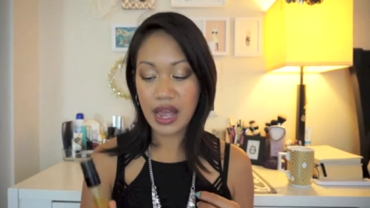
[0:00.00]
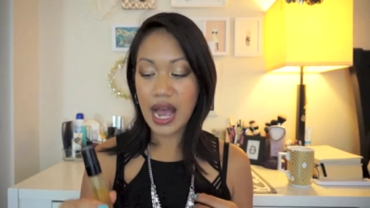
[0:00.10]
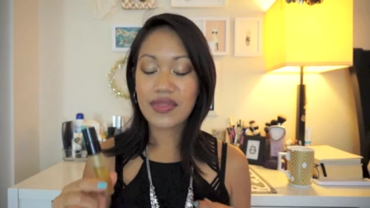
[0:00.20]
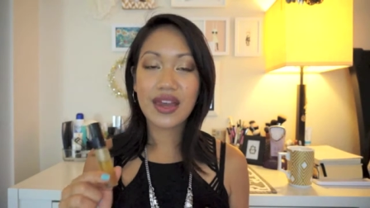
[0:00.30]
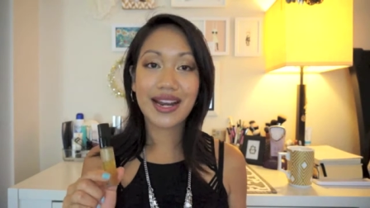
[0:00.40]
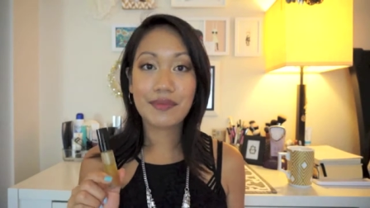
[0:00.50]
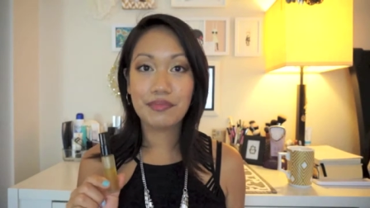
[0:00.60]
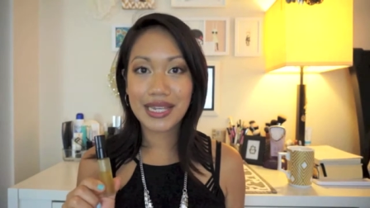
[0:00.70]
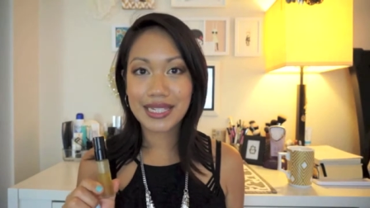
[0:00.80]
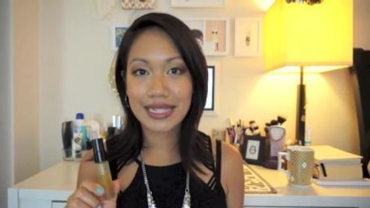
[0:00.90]
and then I
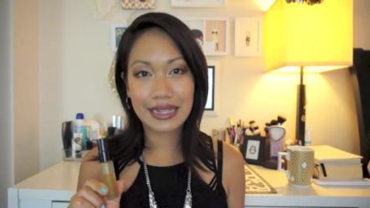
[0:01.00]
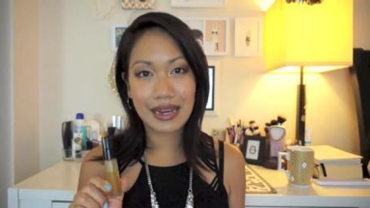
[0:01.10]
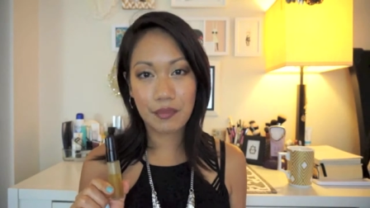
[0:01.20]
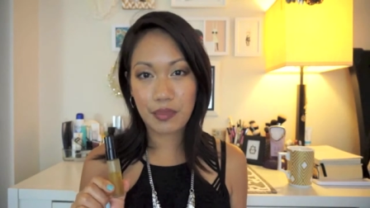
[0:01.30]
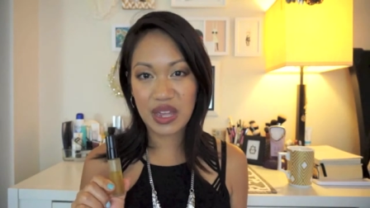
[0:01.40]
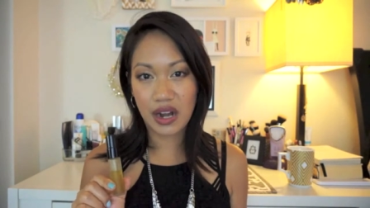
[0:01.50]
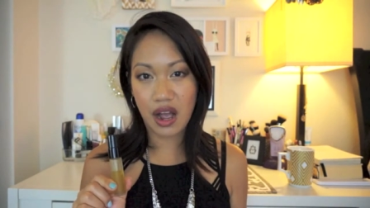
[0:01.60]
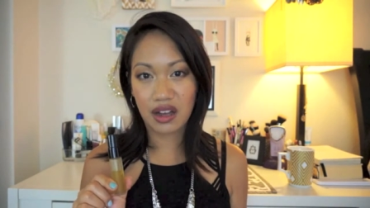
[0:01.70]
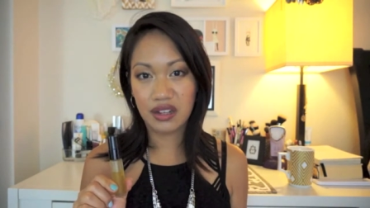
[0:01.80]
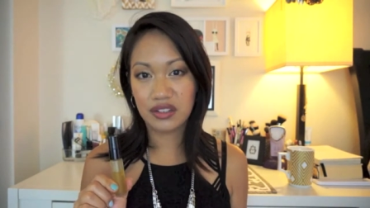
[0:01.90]
mixed in a bit
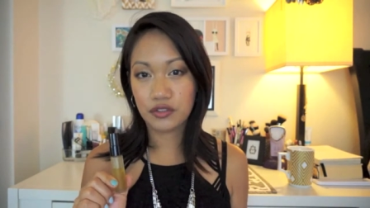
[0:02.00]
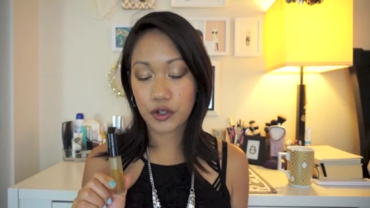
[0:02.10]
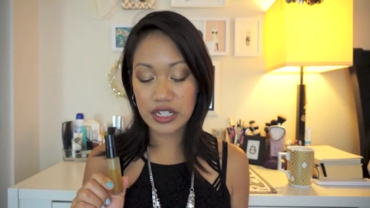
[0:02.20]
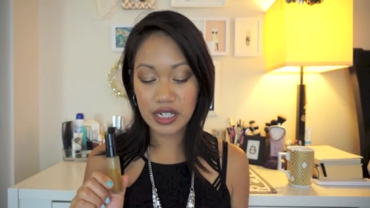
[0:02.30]
of green